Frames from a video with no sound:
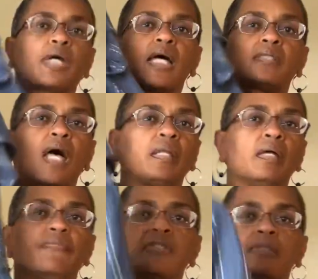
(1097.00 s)
you guys, I
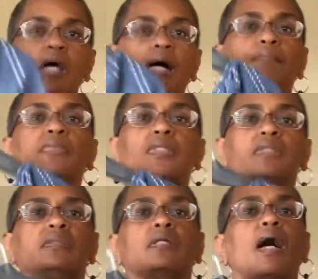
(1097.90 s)
love this top.
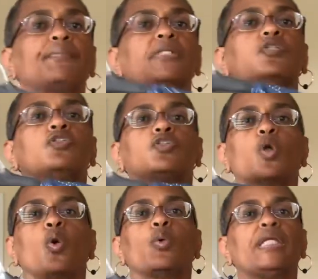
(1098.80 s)
This top is
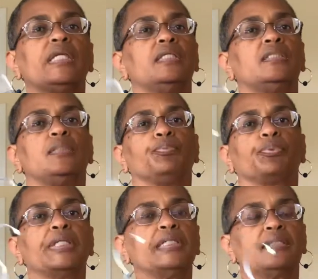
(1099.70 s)
so easy
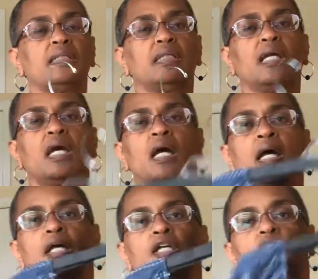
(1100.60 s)
breezy.
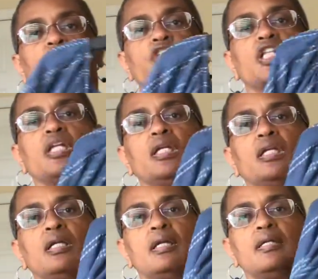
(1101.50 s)

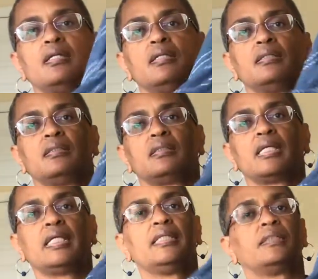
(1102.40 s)
She is
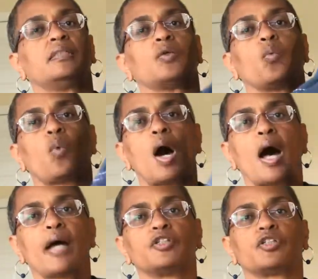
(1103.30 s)
easy to
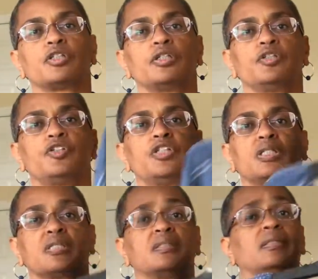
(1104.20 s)
wash. She
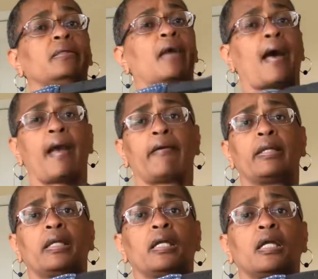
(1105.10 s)
doesn't need
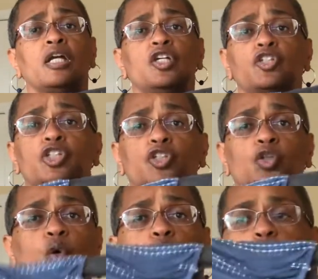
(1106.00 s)
ironing. She's
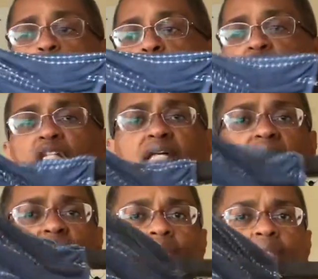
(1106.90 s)
cool. She has
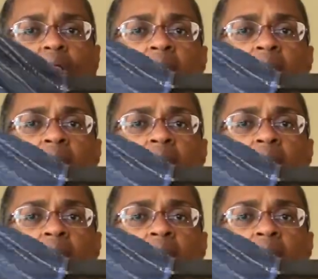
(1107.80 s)
these